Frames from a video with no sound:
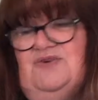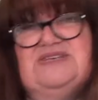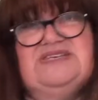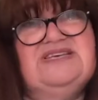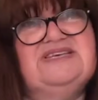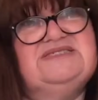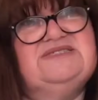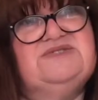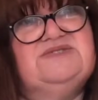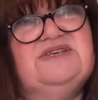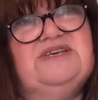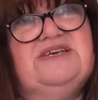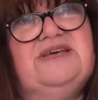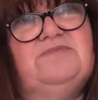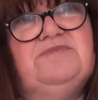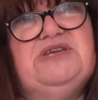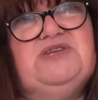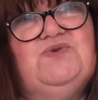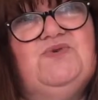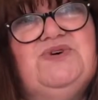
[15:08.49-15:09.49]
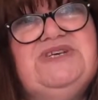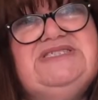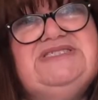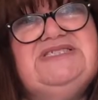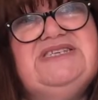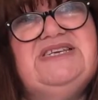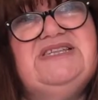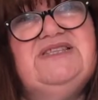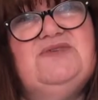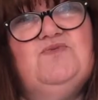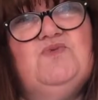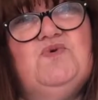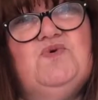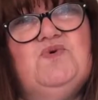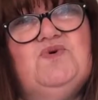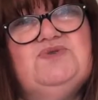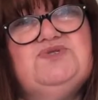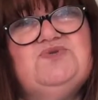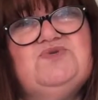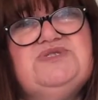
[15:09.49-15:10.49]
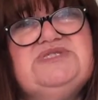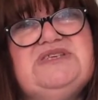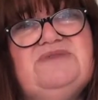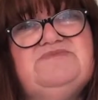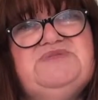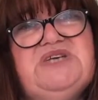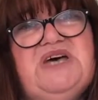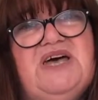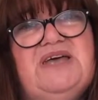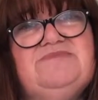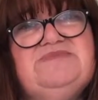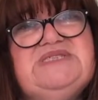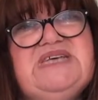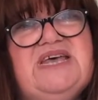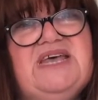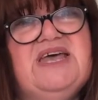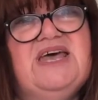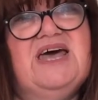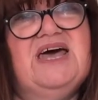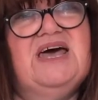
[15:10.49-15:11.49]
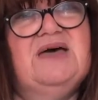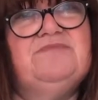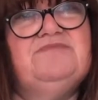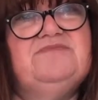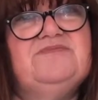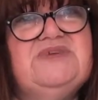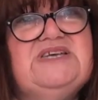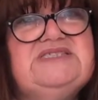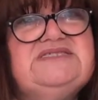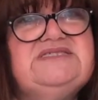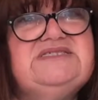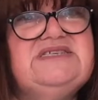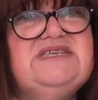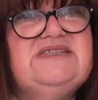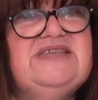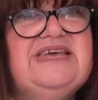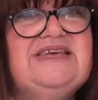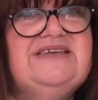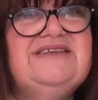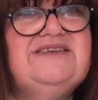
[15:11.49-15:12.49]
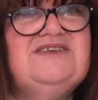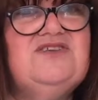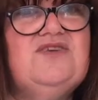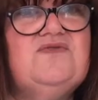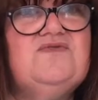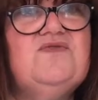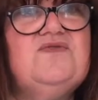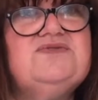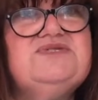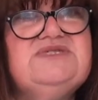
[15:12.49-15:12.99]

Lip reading: it can be noisy in the ward, or sometimes it's the, you know,